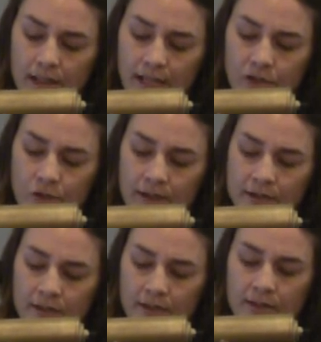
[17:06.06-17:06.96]
and
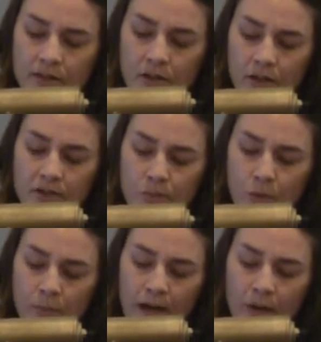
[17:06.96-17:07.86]
trust that this God is
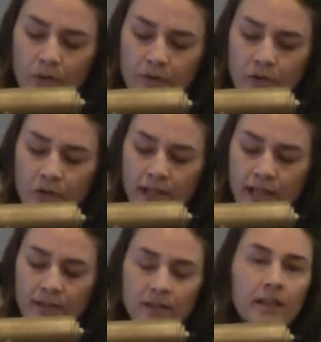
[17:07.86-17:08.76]
more powerful than
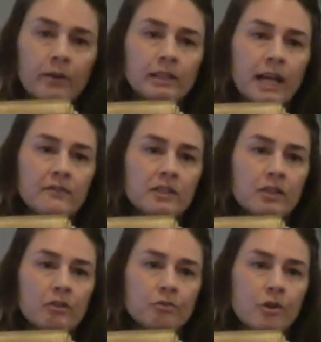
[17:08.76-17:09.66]
anything our lives
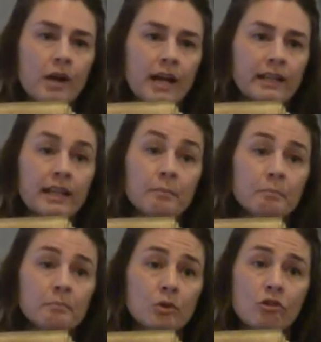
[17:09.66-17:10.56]
can throw at
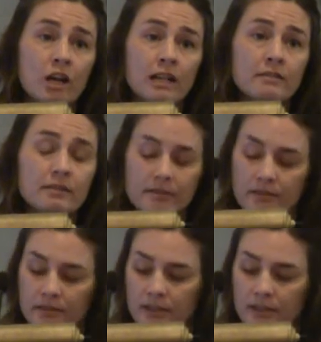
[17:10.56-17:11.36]
him or us.